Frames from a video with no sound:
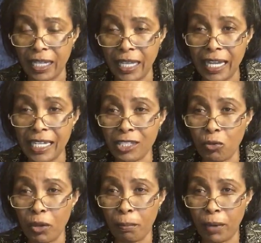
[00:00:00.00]
And then it
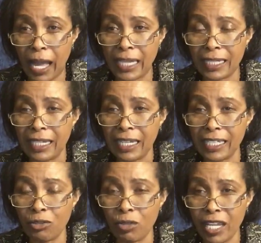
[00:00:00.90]
will blunt,
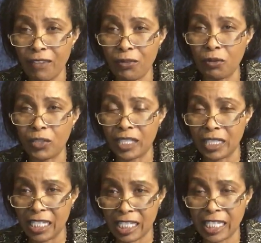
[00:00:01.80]
it will give you
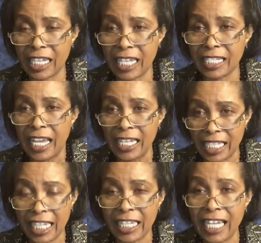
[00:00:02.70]
diseases,
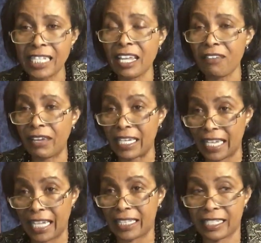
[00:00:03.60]
sickness,
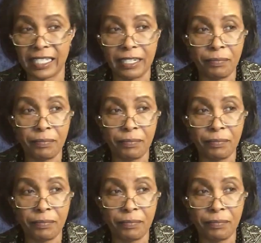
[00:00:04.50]
even death.